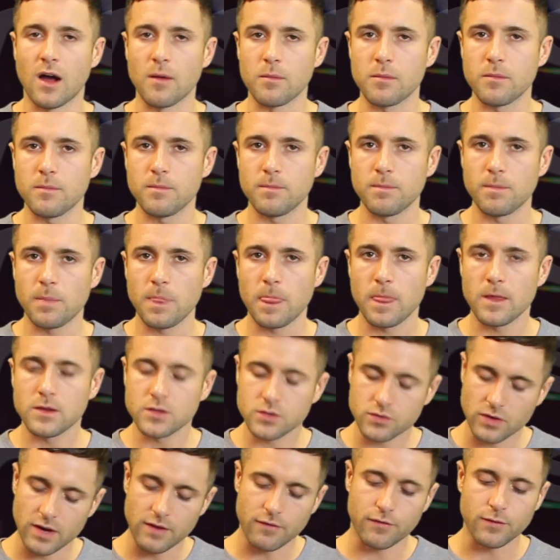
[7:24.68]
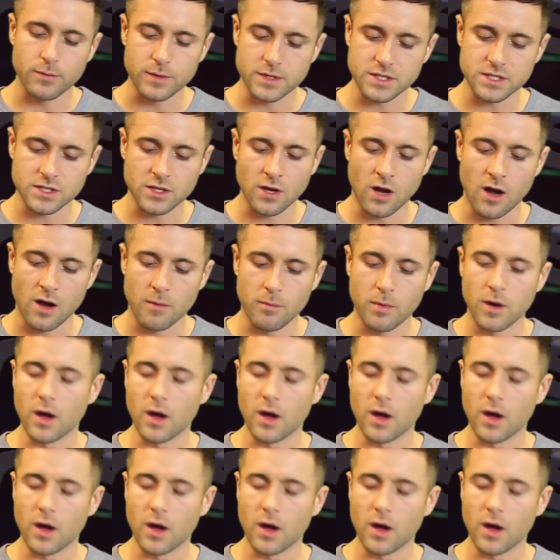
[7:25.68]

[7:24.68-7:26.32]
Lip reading: up straight from the start,